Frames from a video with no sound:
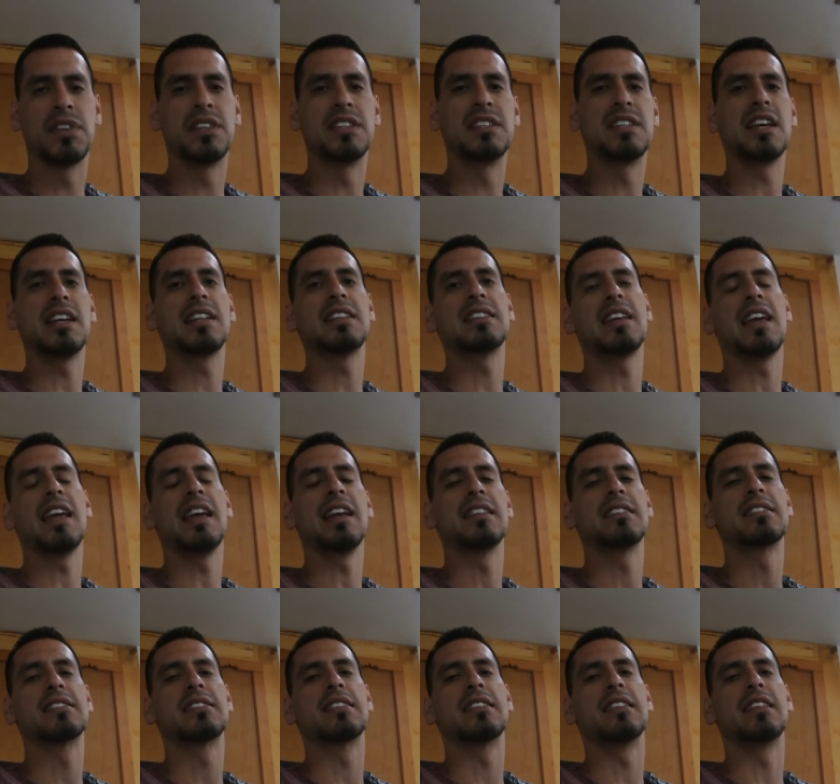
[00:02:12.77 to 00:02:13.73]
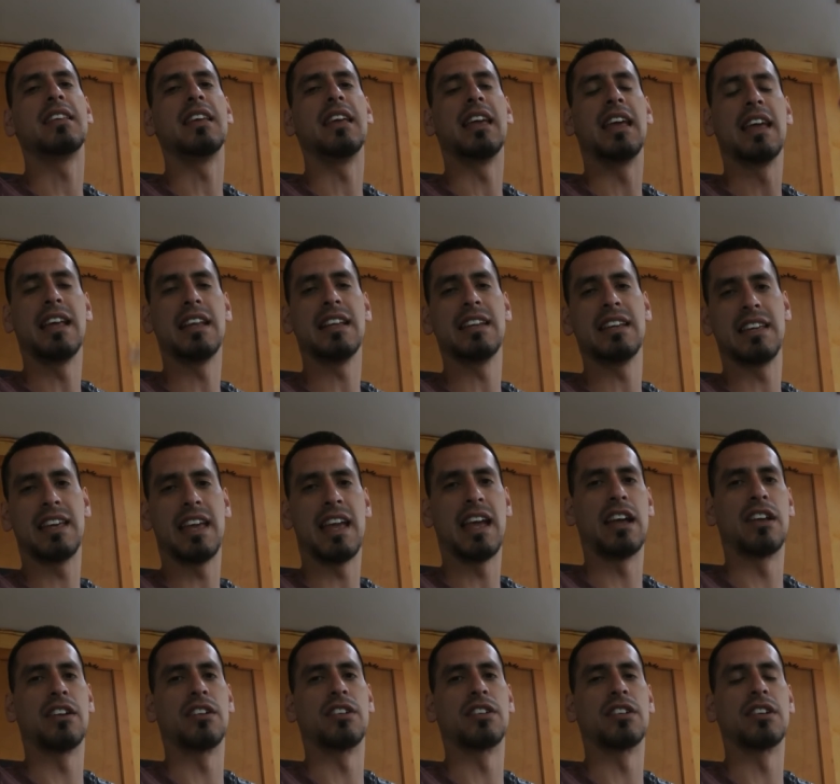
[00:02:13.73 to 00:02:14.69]
dictates the
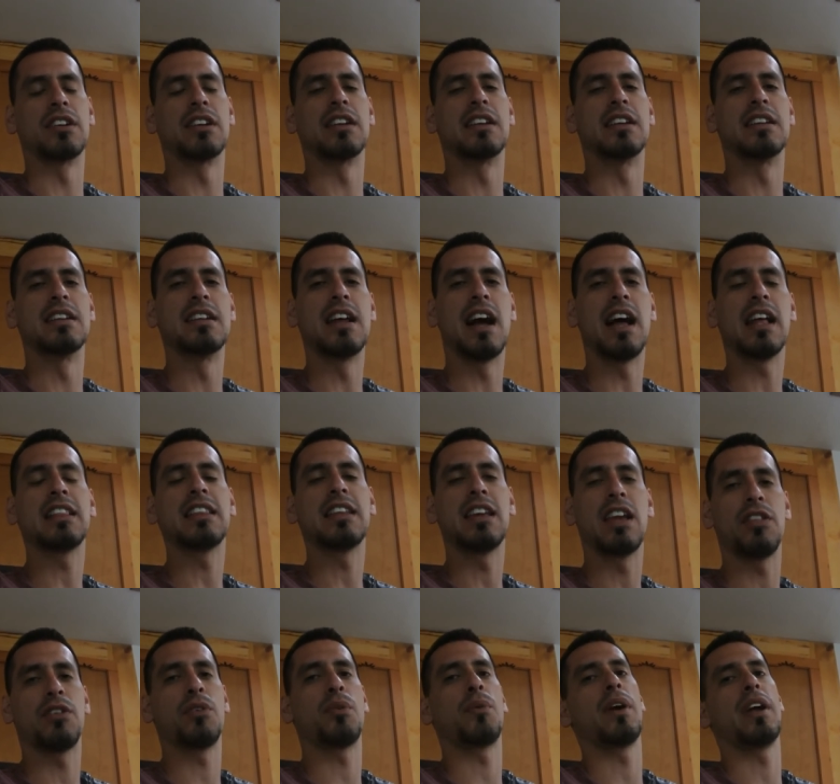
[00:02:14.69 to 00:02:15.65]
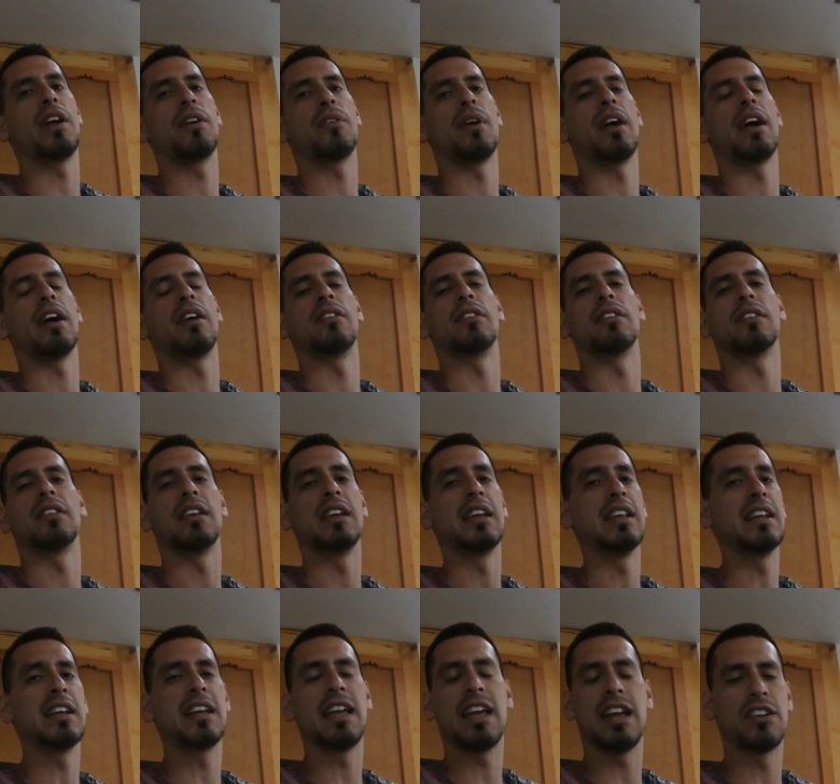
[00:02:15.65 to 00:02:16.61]
indicator, not the other way around. The
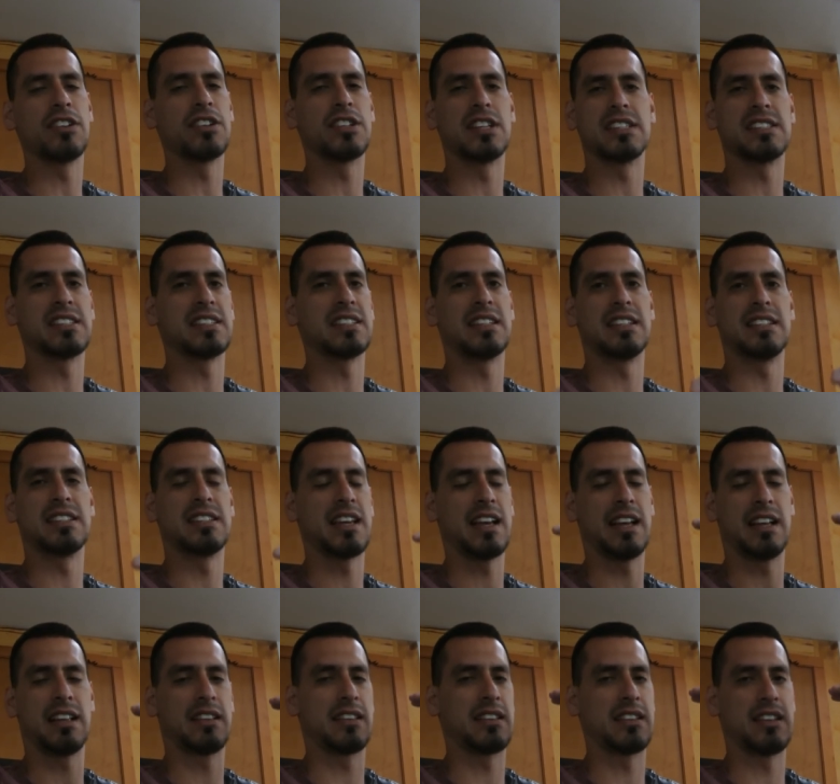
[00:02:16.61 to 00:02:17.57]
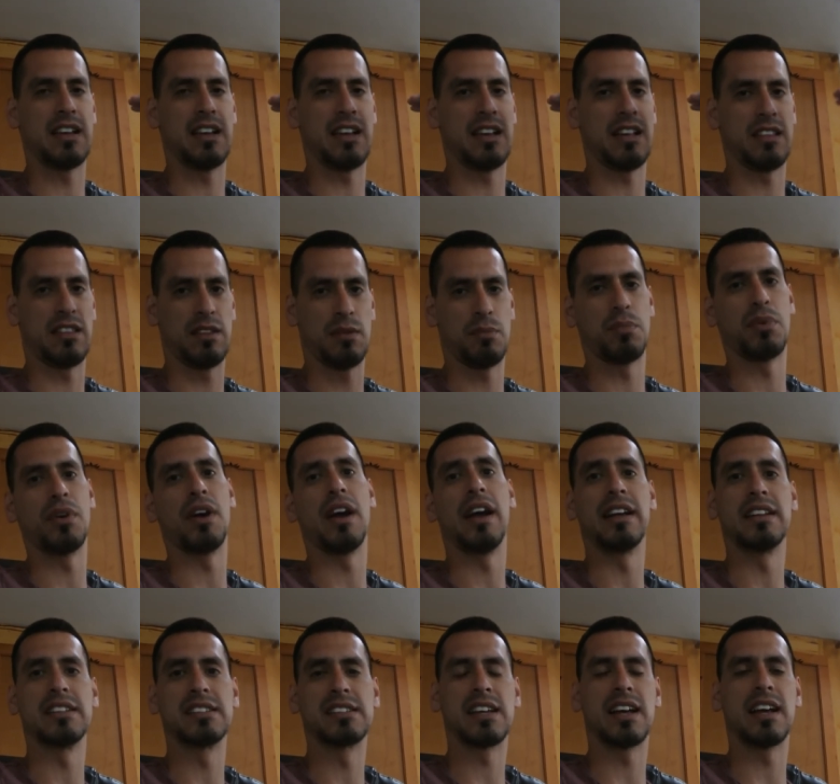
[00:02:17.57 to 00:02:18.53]
indicator doesn't dictate uh, the
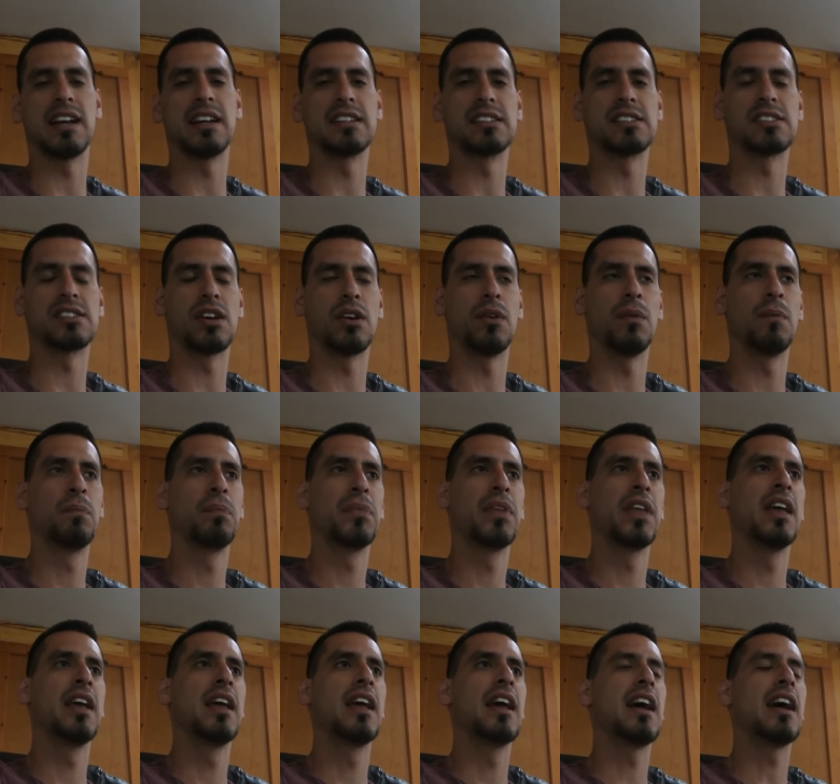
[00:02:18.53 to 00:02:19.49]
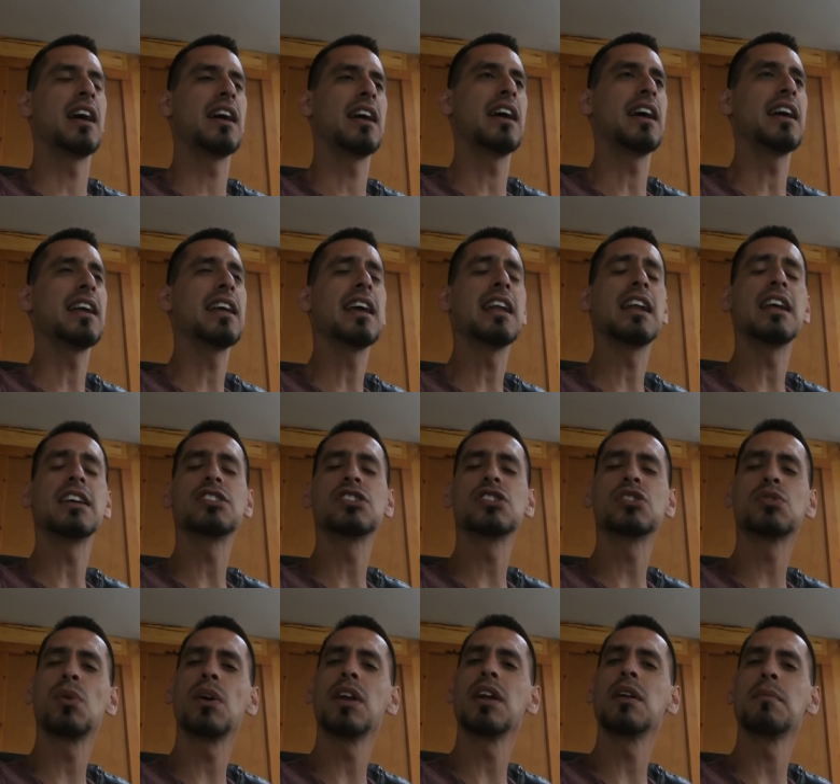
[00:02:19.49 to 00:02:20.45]
price, guys. So uh, again, I
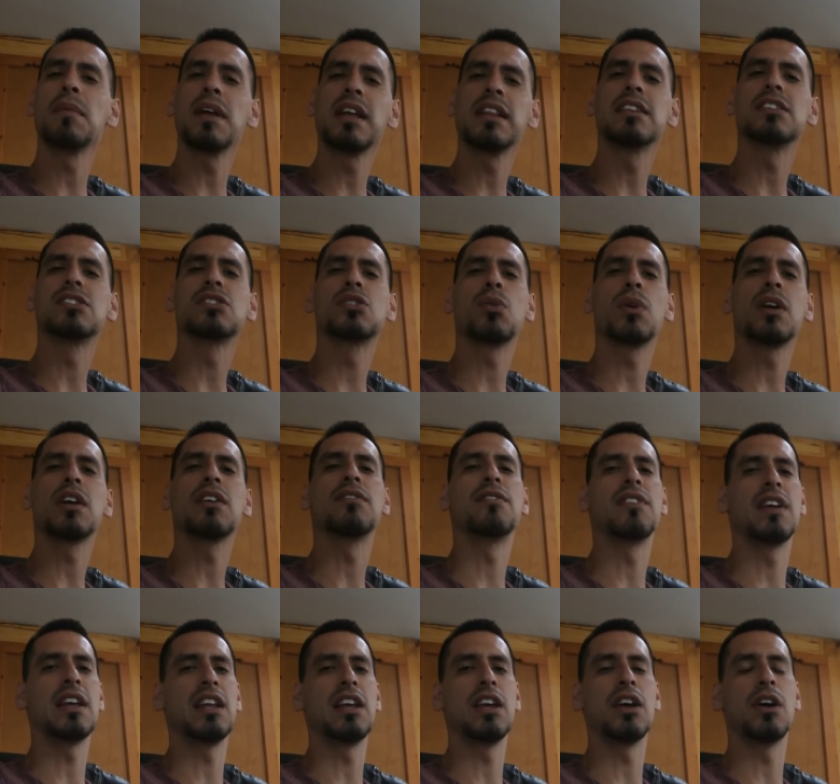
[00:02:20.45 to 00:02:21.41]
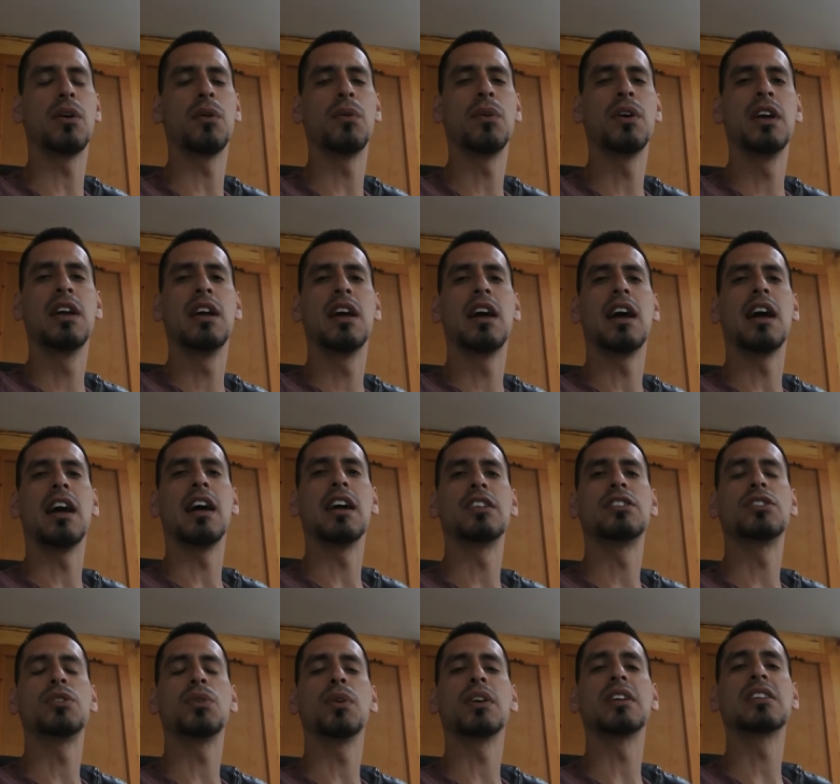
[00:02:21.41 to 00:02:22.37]
just wanted to make this quick video uh,
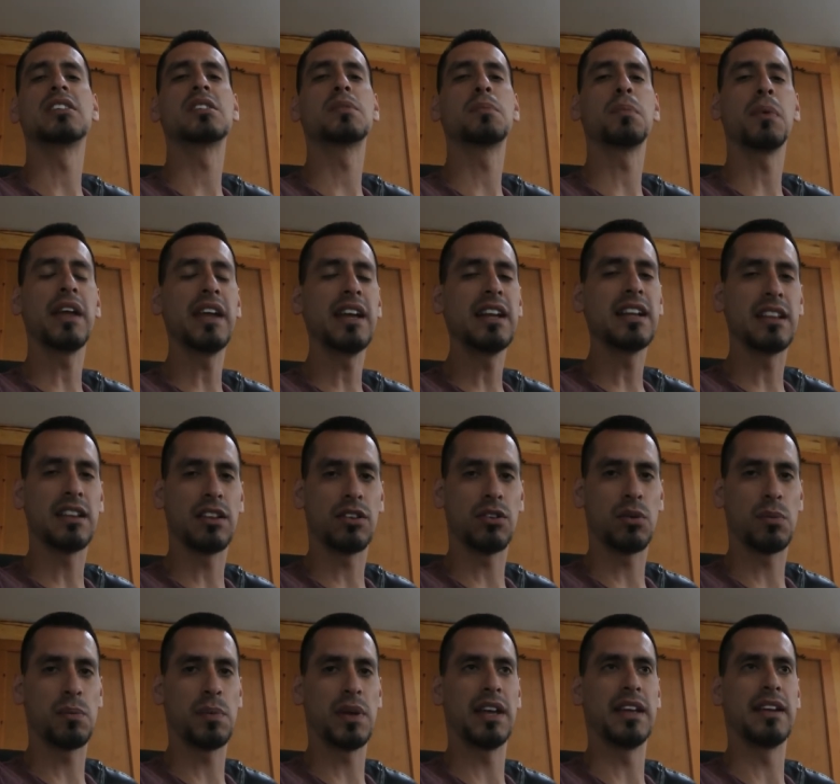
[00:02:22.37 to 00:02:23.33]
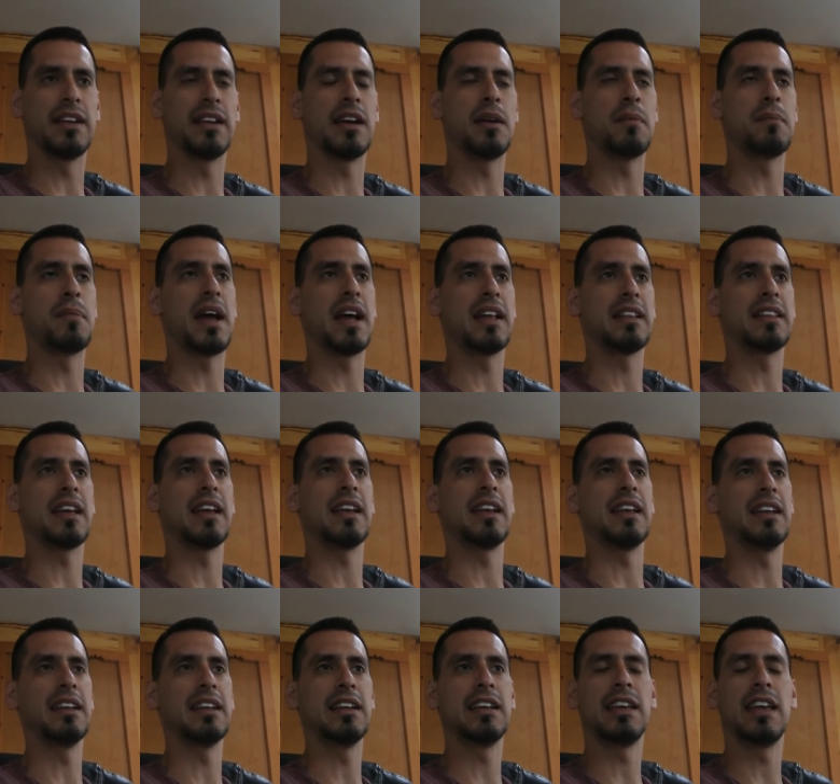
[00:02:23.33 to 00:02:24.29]
to explain a little bit about that
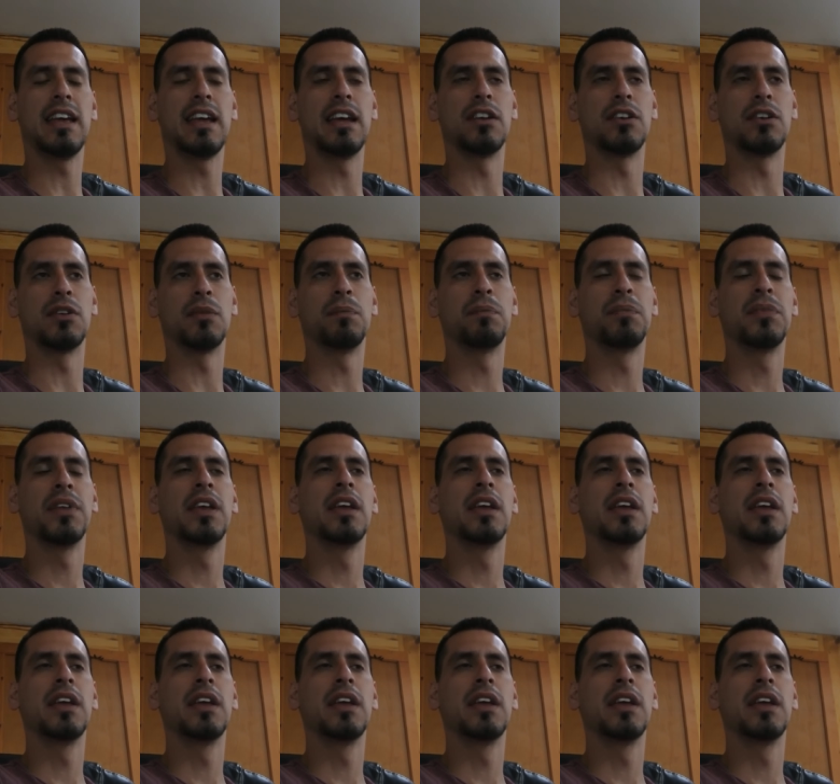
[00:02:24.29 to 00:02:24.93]
indicator.